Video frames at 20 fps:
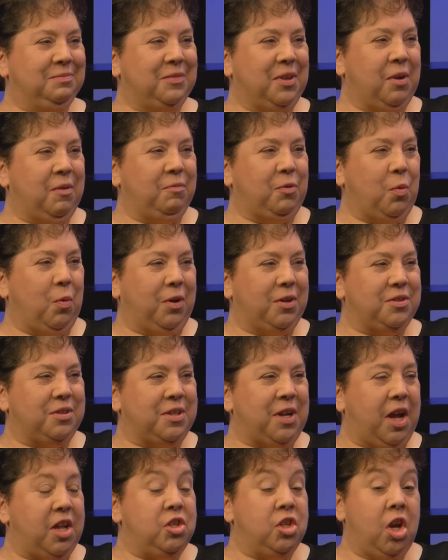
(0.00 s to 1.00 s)
Of course
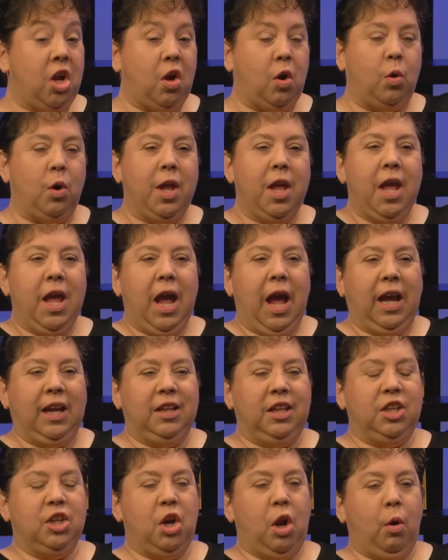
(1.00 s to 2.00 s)
not. No.
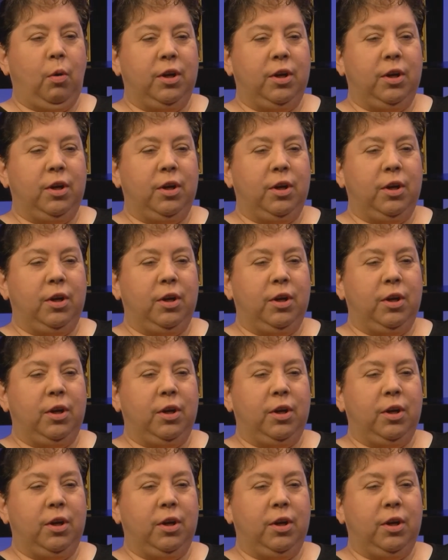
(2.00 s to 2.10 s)
You know,